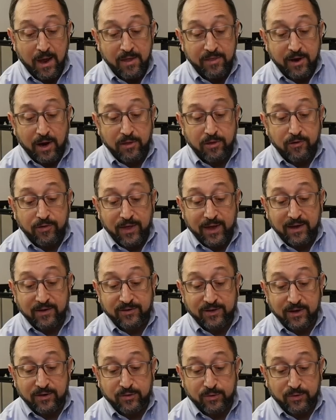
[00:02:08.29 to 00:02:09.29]
The other thing
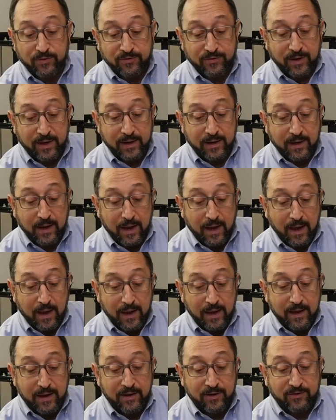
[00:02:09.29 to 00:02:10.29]
that's interesting
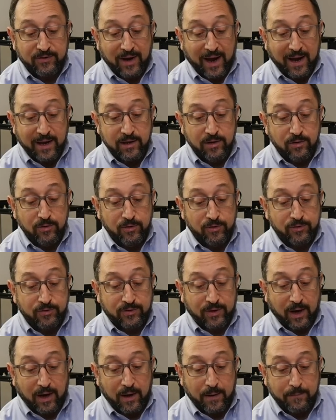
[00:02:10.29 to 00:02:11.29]
is I
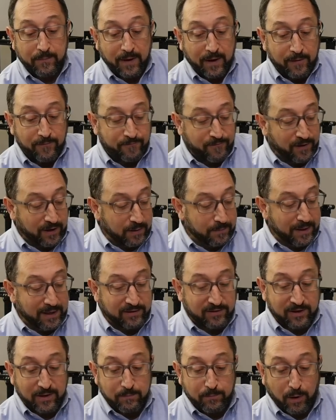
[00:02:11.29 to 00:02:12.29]
used um,
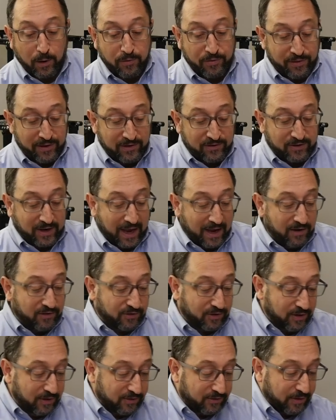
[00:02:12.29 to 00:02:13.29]
filaments in both these
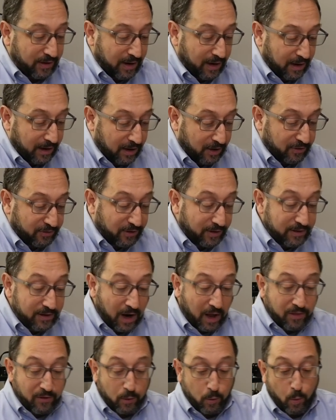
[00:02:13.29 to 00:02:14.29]
cases. Here's
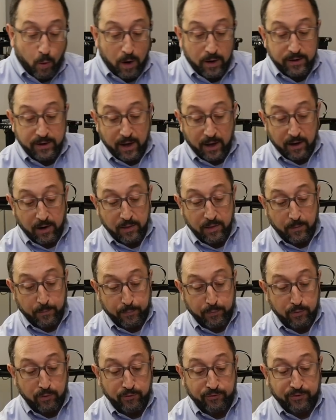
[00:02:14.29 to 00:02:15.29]
another one done on the
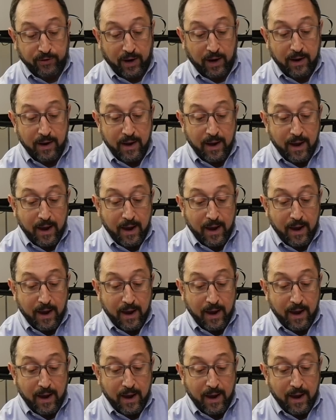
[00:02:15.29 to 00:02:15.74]
Prusa,